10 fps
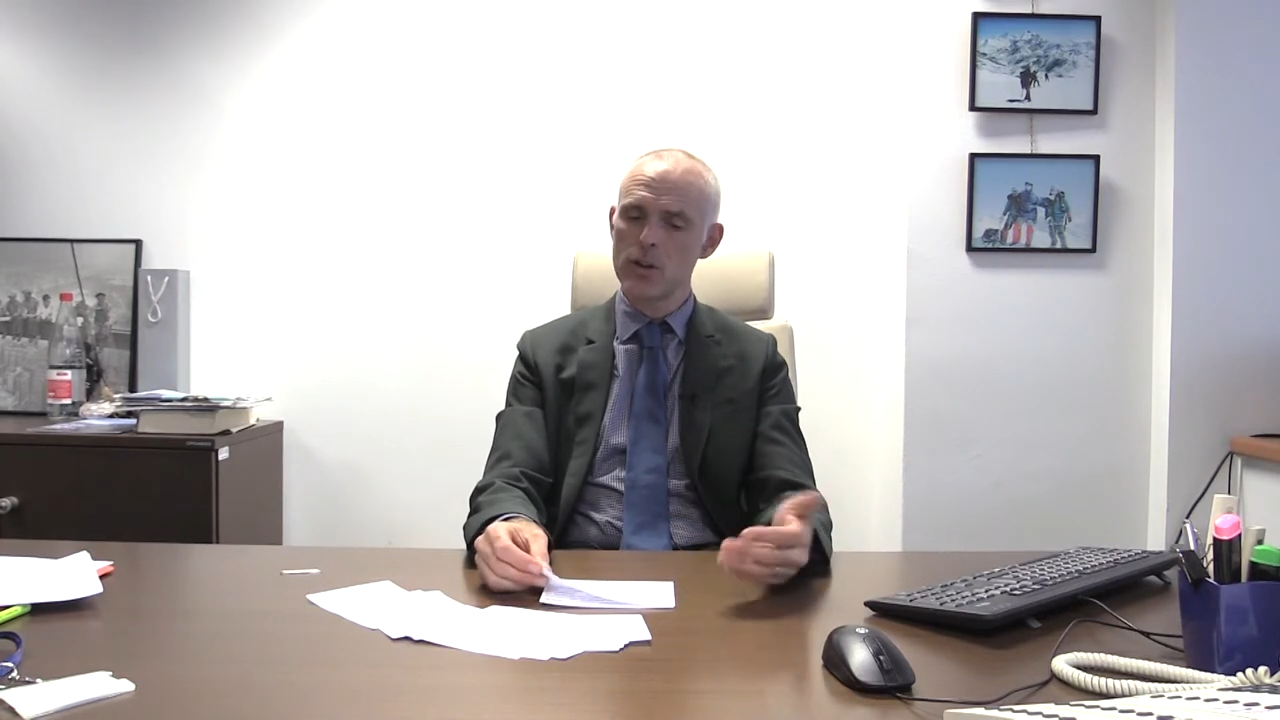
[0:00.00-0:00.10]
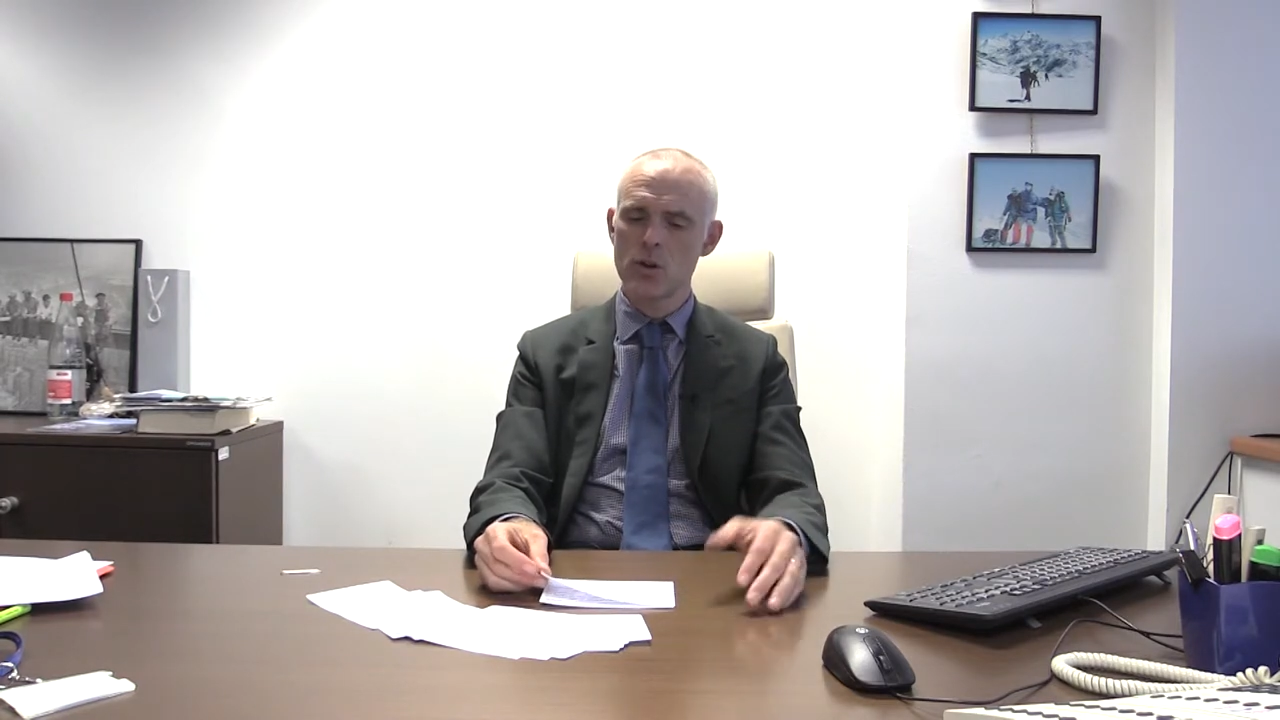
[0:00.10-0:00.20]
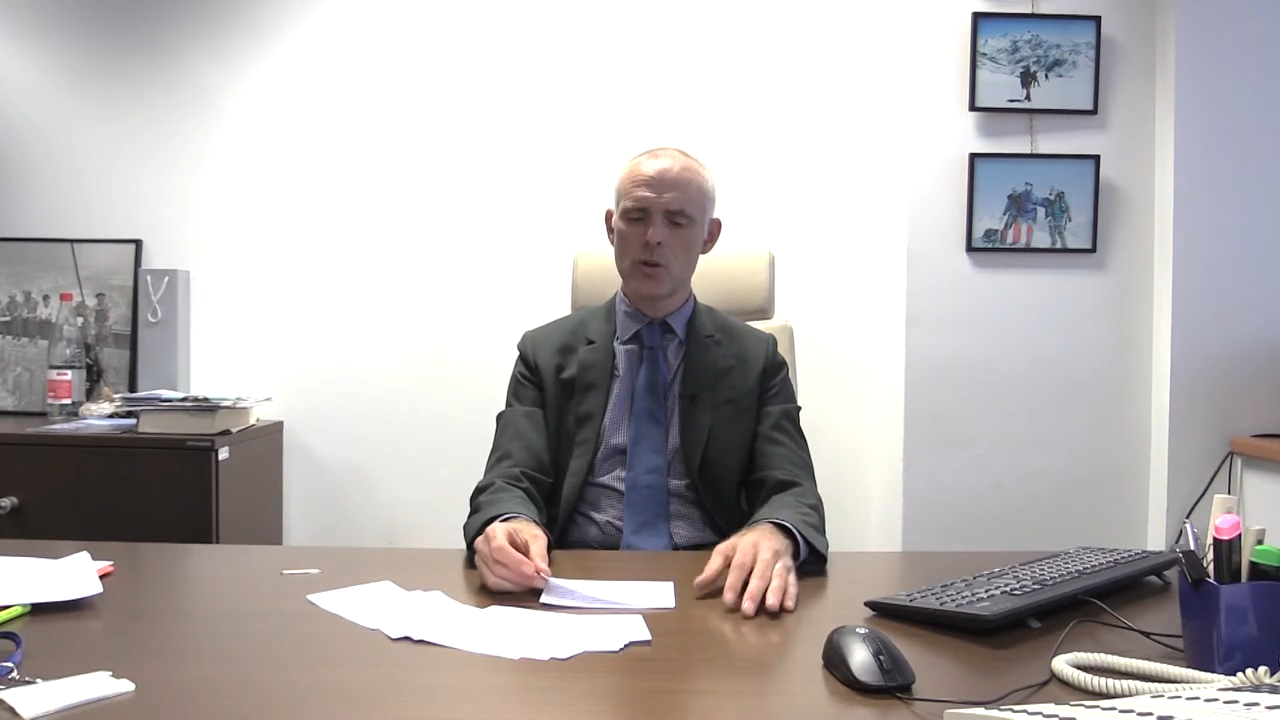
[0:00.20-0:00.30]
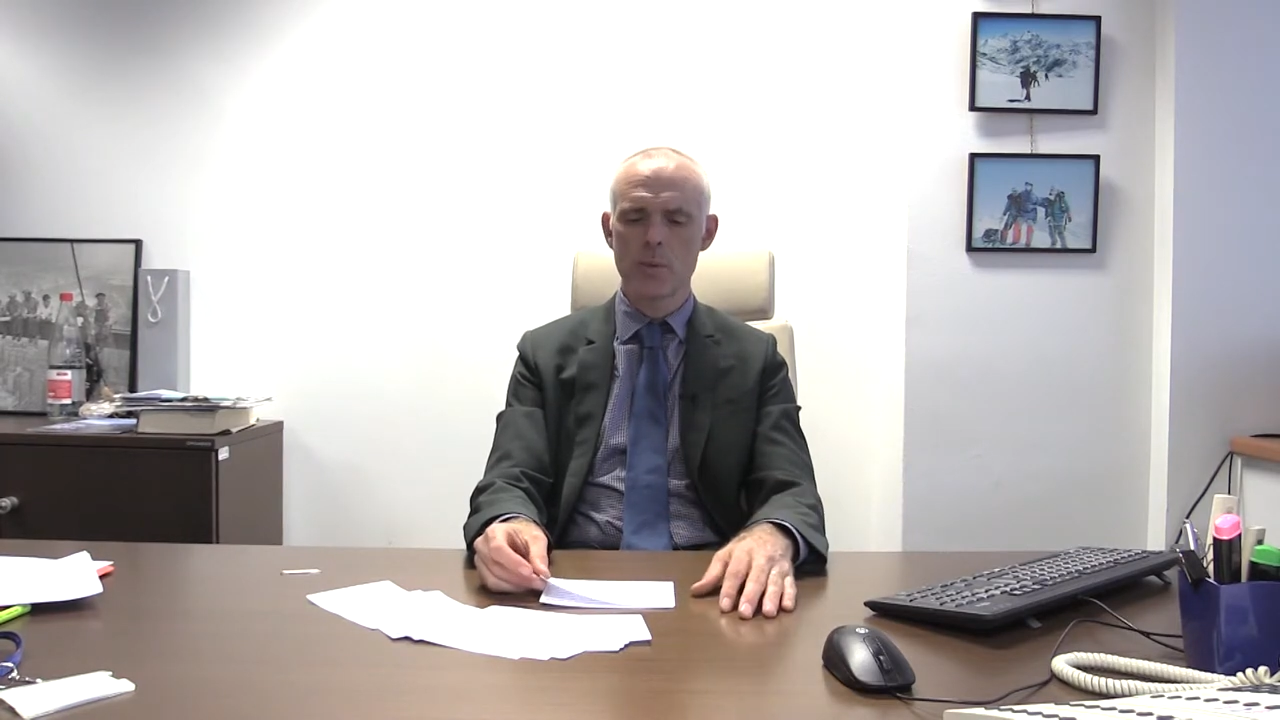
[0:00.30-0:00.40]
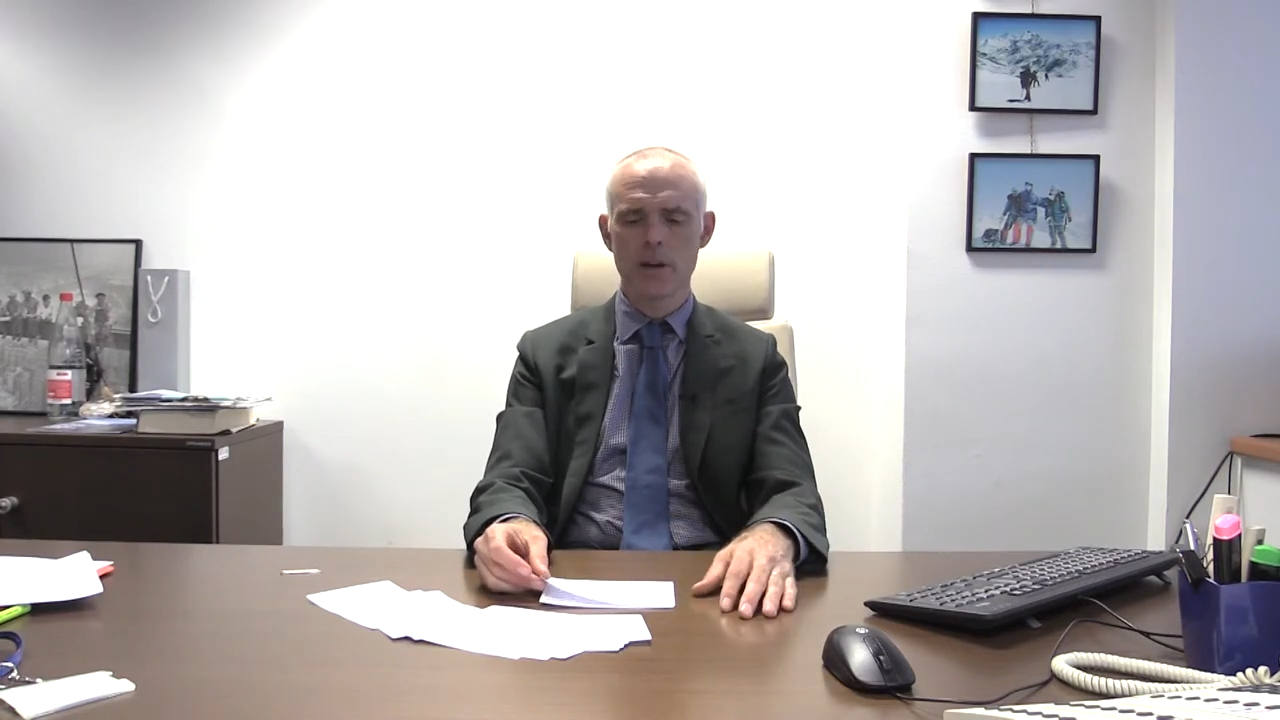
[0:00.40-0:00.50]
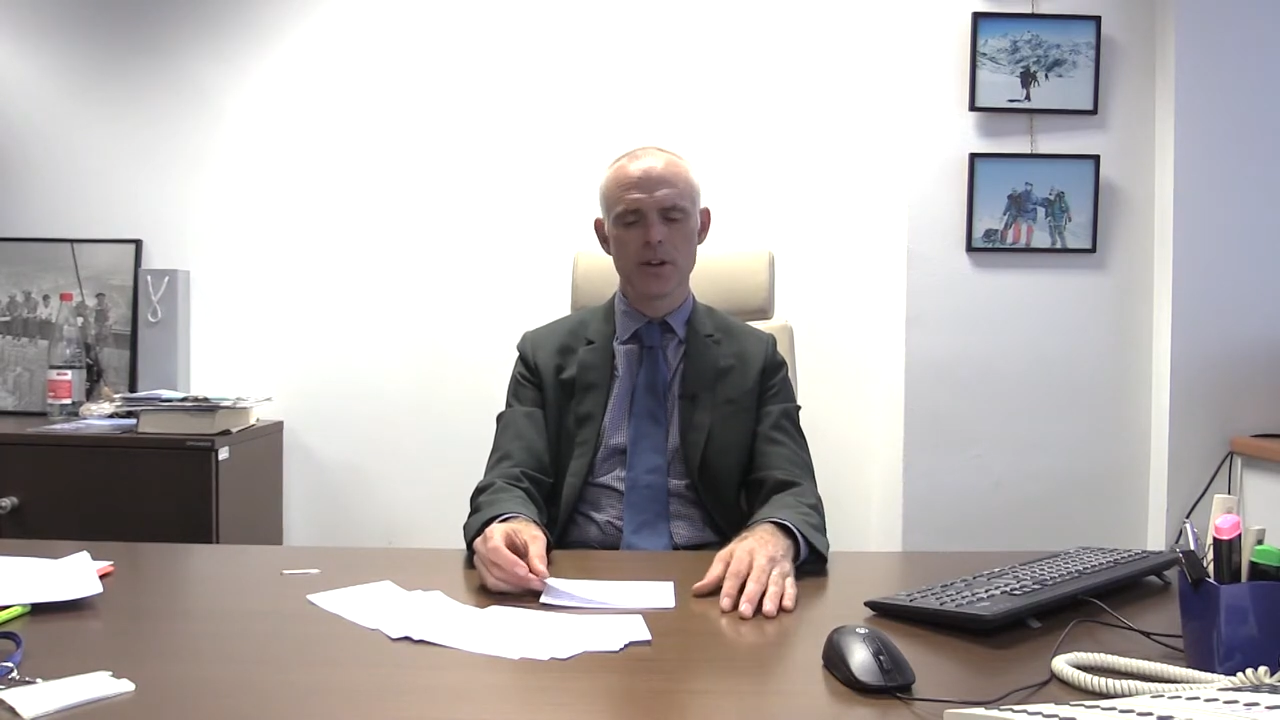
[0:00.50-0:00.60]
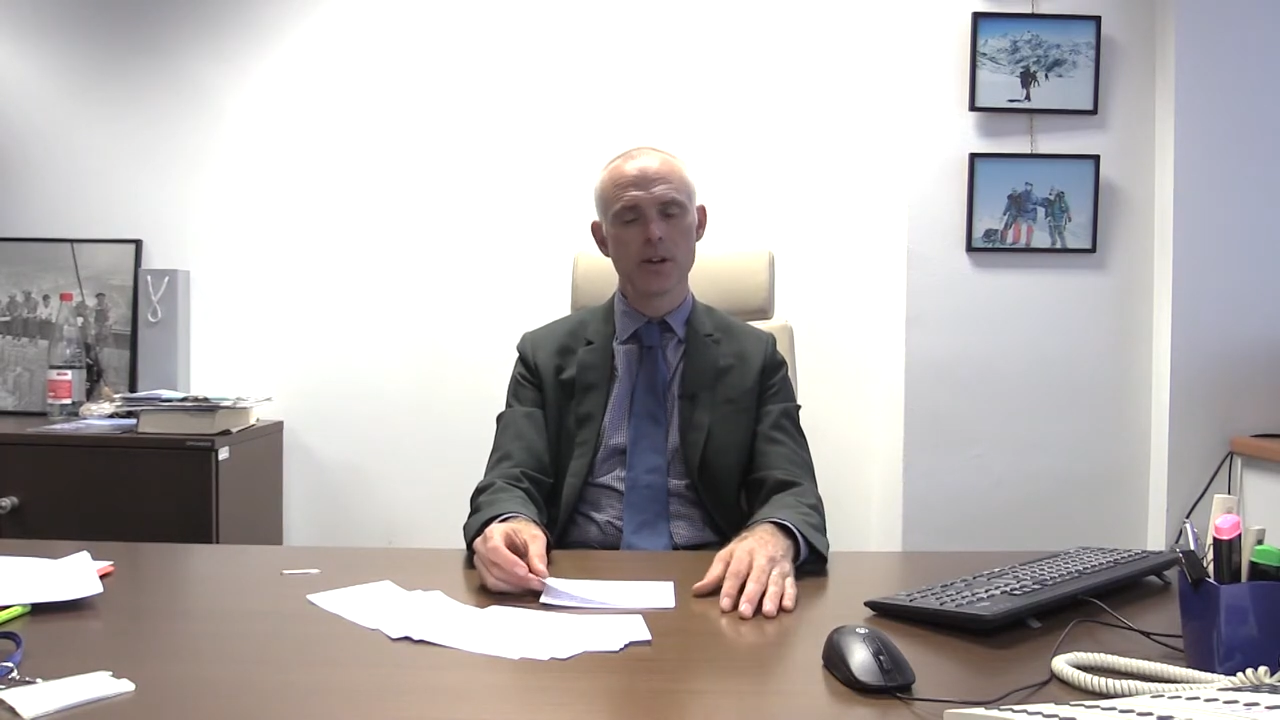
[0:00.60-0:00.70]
European